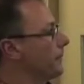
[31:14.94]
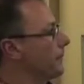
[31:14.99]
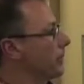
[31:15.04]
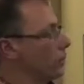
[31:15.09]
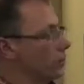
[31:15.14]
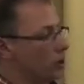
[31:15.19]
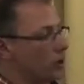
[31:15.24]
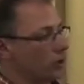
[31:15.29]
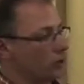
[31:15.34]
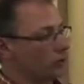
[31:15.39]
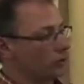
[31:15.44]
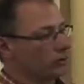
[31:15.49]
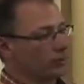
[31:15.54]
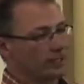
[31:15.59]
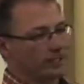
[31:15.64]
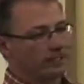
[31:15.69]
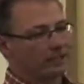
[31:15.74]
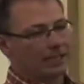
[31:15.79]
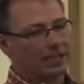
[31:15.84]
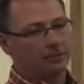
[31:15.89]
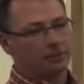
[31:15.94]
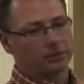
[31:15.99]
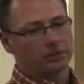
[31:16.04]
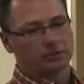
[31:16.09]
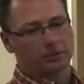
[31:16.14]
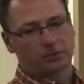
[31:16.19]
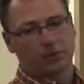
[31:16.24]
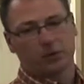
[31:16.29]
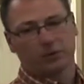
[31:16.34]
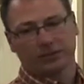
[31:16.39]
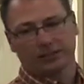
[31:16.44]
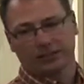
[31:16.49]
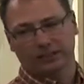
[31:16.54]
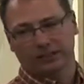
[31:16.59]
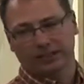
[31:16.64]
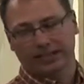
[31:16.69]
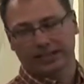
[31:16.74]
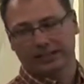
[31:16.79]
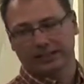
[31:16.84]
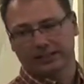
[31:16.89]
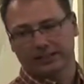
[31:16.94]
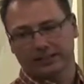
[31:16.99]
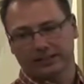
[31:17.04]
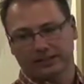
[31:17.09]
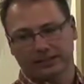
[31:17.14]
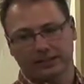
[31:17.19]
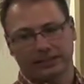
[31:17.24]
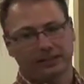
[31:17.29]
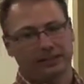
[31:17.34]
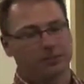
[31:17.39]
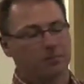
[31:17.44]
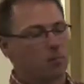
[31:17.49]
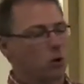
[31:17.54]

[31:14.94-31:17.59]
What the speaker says: You can also take samples from out in the lake in a